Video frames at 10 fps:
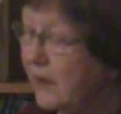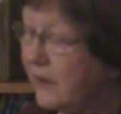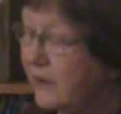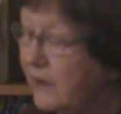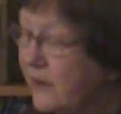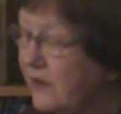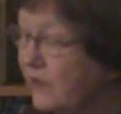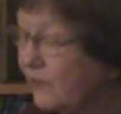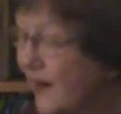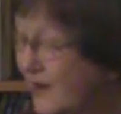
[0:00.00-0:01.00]
The
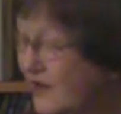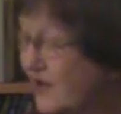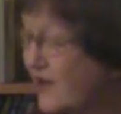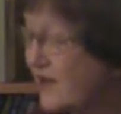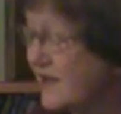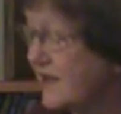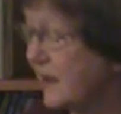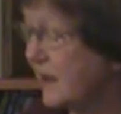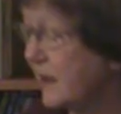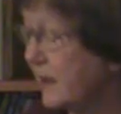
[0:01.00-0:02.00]
directions
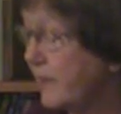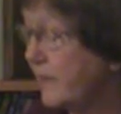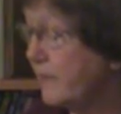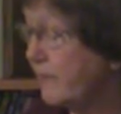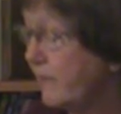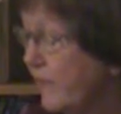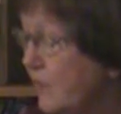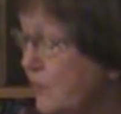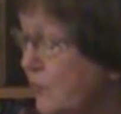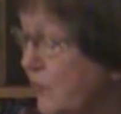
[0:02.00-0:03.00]
say
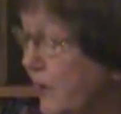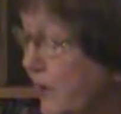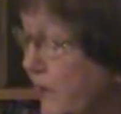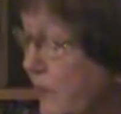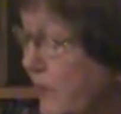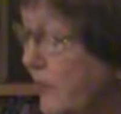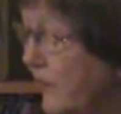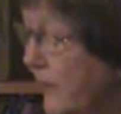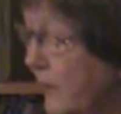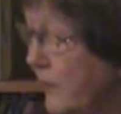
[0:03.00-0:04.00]
to pick from the
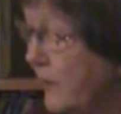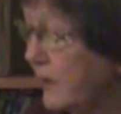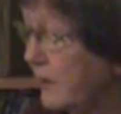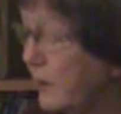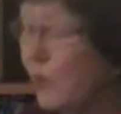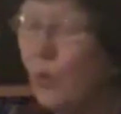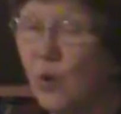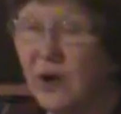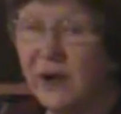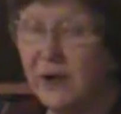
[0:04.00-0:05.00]
following,
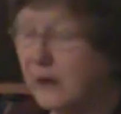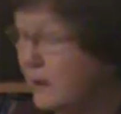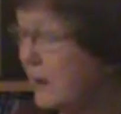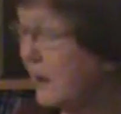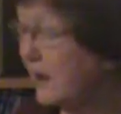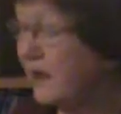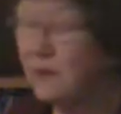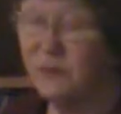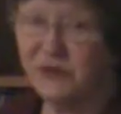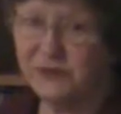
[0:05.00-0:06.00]
one item
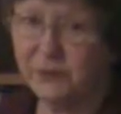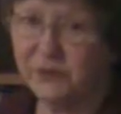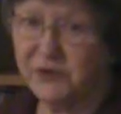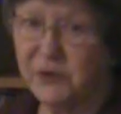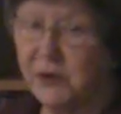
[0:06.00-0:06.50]
description.